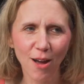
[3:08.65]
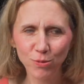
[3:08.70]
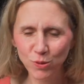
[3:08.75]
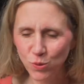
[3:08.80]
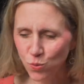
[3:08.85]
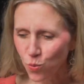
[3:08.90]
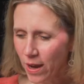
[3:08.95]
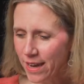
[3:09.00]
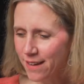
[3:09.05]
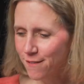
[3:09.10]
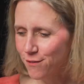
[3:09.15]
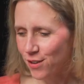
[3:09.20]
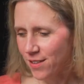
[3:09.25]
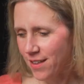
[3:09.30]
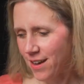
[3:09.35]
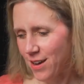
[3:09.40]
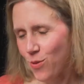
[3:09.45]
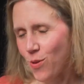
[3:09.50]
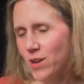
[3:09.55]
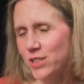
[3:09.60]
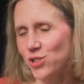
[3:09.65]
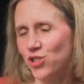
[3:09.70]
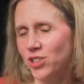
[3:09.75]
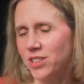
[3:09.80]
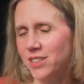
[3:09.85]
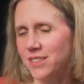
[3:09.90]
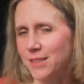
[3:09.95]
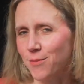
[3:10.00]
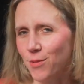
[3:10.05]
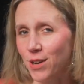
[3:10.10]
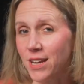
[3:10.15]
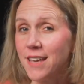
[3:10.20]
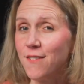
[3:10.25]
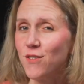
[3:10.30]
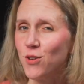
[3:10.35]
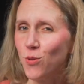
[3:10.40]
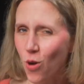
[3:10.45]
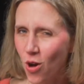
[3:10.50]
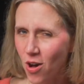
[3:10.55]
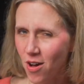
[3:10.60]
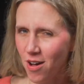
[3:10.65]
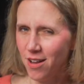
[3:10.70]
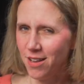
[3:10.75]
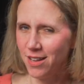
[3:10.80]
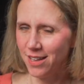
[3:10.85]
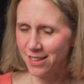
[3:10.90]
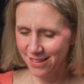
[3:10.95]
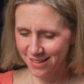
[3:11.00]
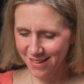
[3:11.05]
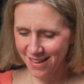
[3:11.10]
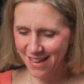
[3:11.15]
I was waiting for that question because I'm going to give you all a